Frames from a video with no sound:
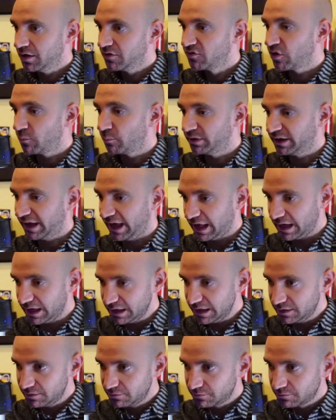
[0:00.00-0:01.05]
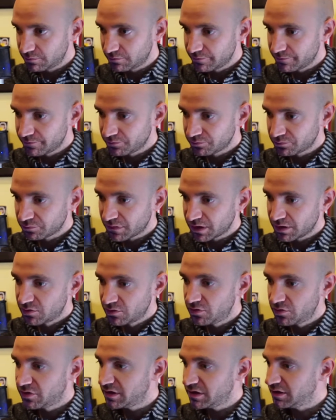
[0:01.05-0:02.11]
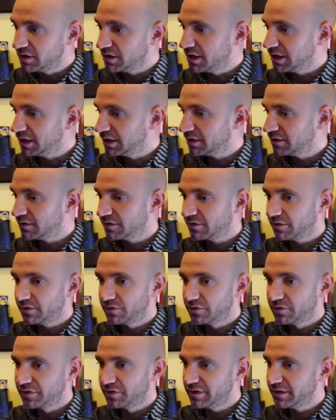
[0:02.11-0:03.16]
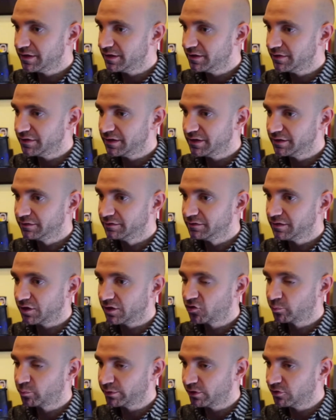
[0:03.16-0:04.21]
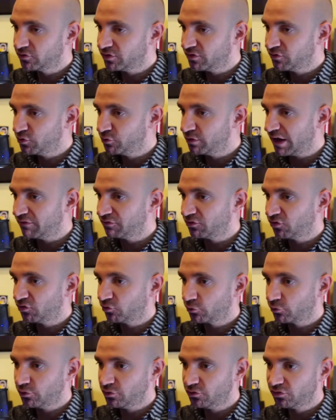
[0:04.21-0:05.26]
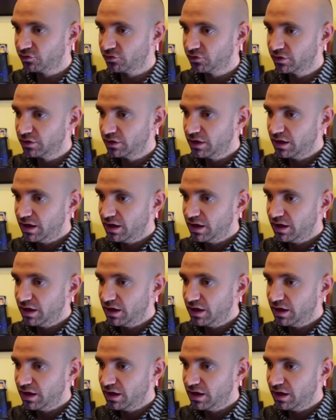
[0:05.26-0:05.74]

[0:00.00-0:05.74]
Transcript: The planning, the explosives you'd have to source.